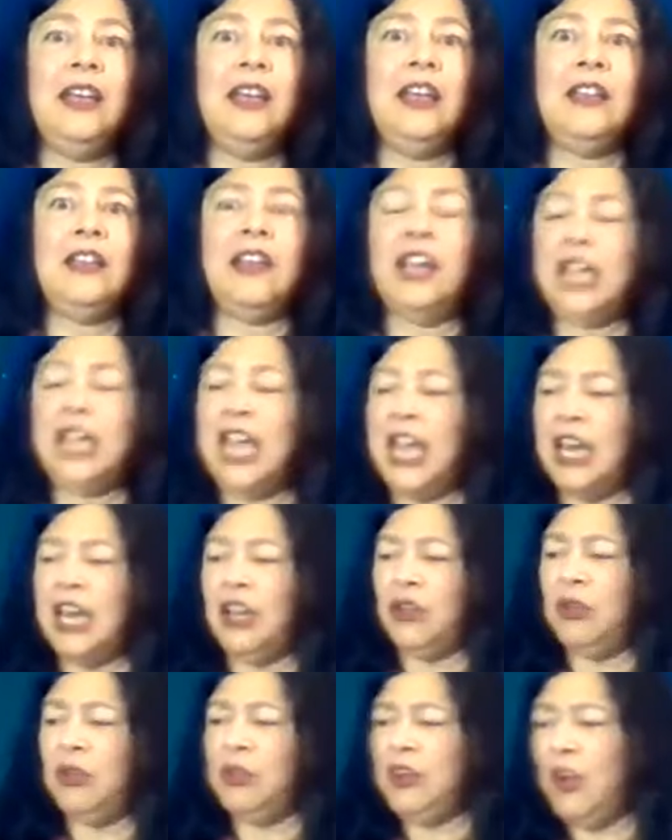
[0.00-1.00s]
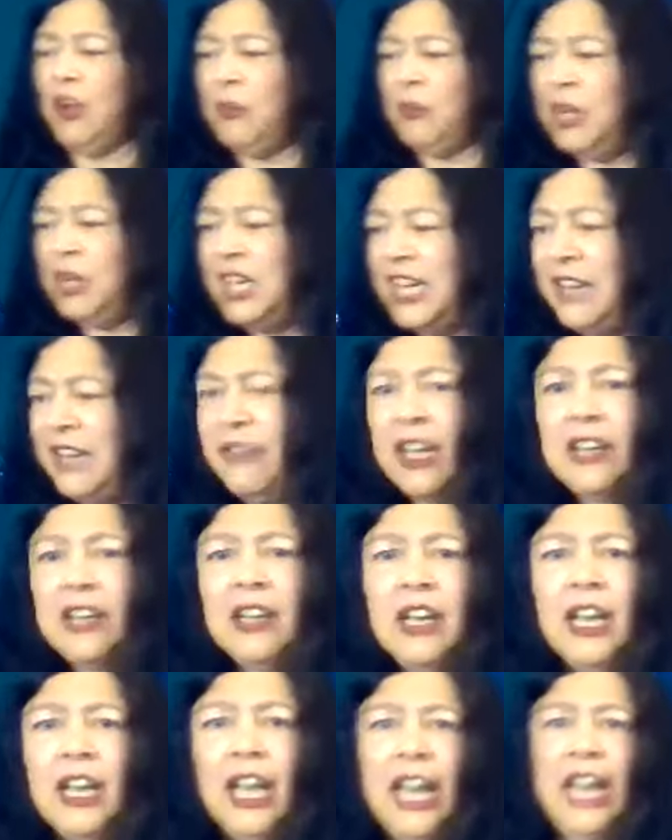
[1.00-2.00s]
The king could not believe it.
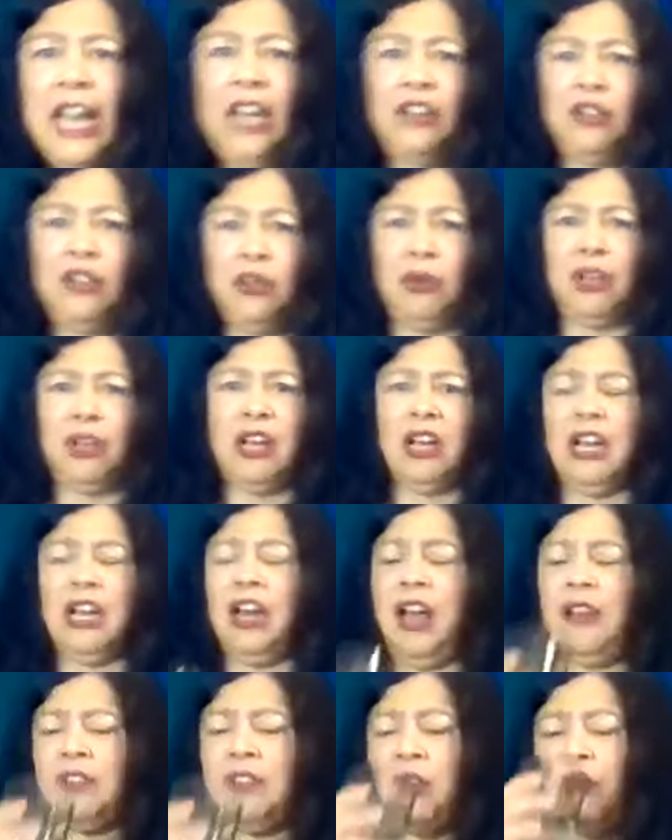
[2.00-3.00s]
He took a glass of